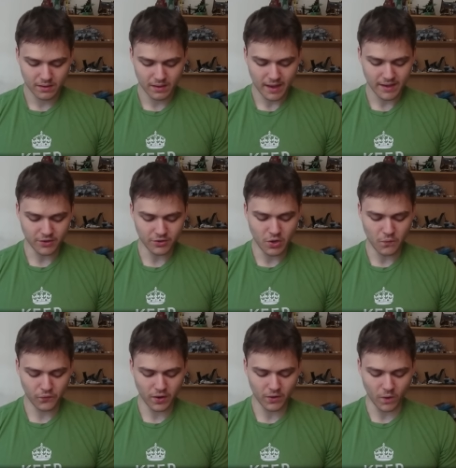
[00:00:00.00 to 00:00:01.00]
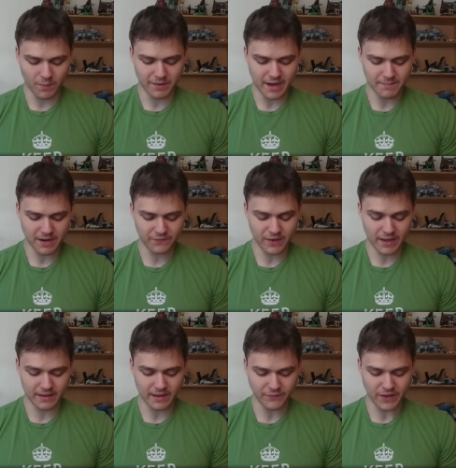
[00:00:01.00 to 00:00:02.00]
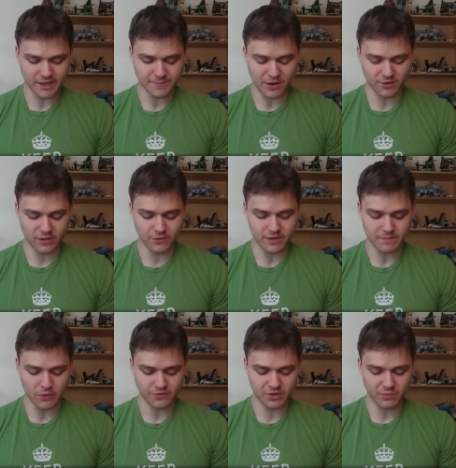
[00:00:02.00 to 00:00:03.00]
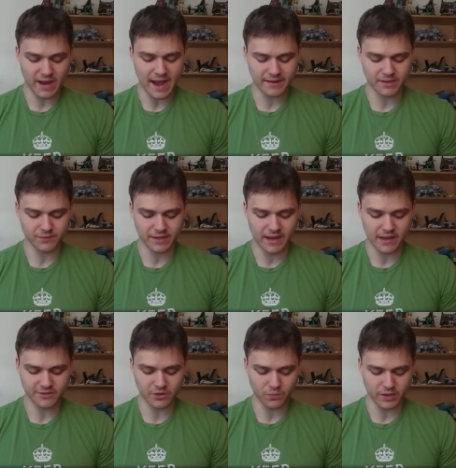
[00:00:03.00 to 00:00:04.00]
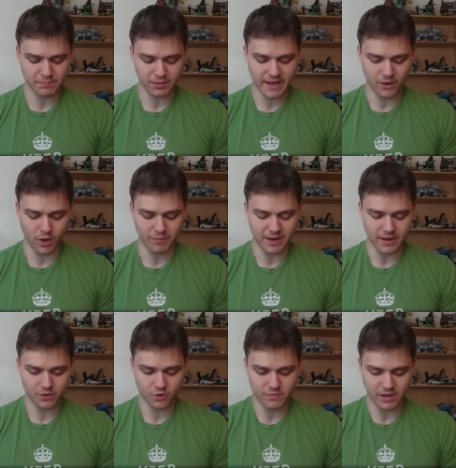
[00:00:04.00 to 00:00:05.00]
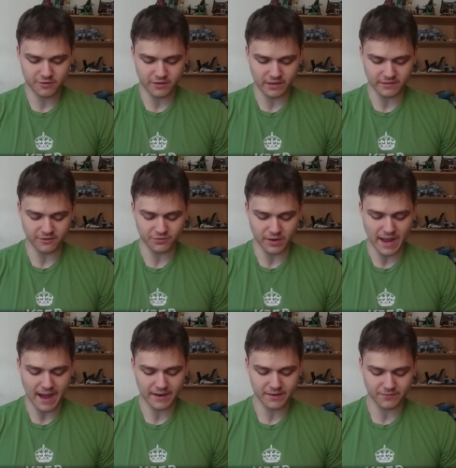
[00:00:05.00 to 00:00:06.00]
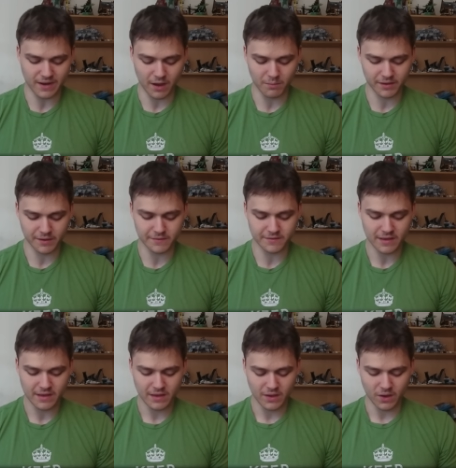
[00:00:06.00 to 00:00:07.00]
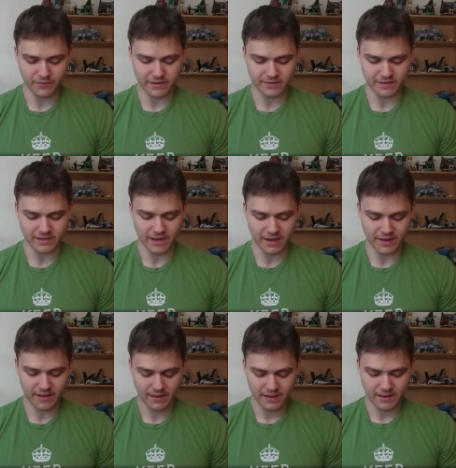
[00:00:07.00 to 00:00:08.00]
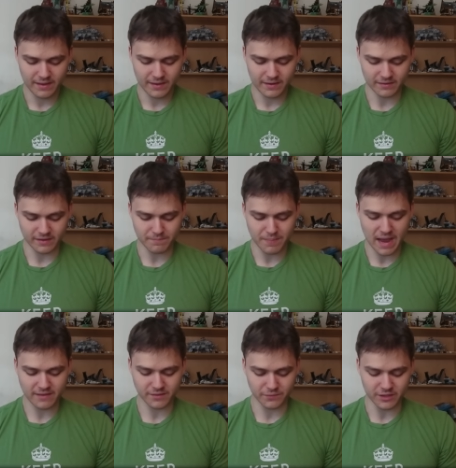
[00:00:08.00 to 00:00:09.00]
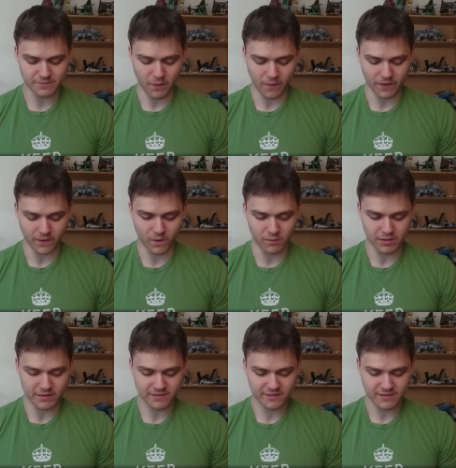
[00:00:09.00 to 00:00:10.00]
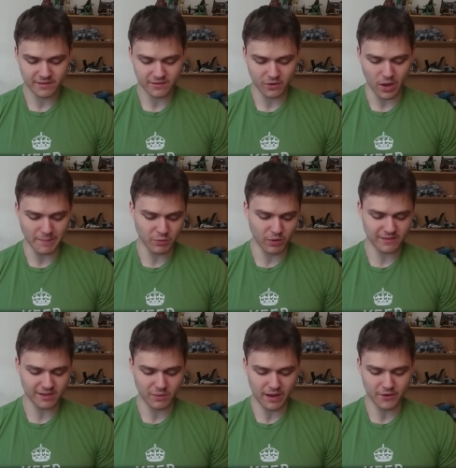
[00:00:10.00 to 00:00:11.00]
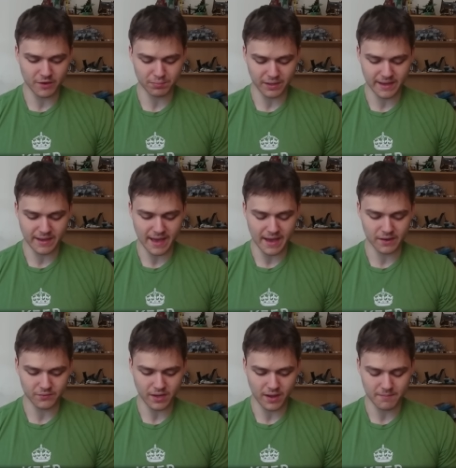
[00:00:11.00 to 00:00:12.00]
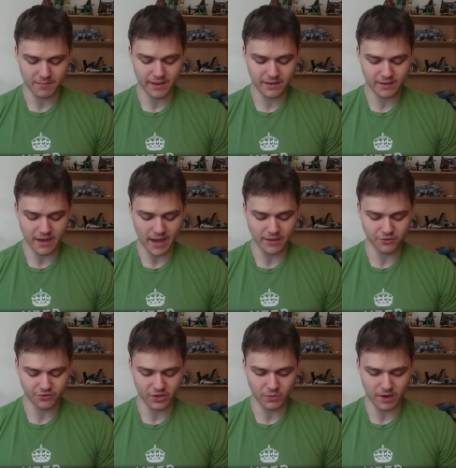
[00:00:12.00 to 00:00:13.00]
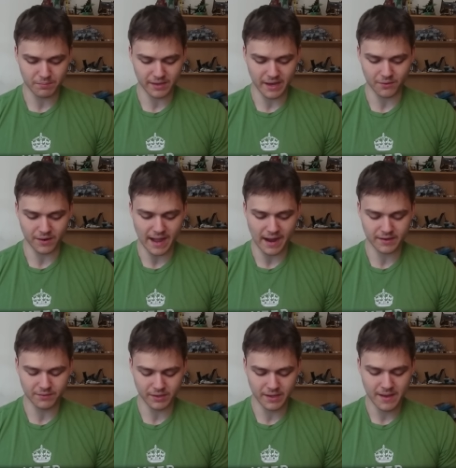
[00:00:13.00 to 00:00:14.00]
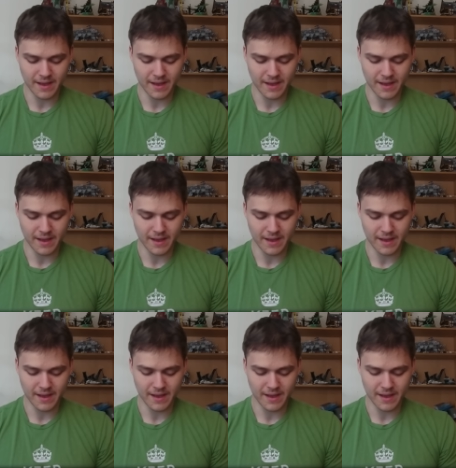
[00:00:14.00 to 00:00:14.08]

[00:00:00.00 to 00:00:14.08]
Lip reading: I could go for a Goblin Hut, but I feel like it's better to use it mostly reactively, guys. You don't really play Goblin Hut too much unless it's reactive now, because obviously doesn't passively spawn the goblins. So, I mean, once in a while you could play it ahead of time, but yeah, usually you want to play it reactively.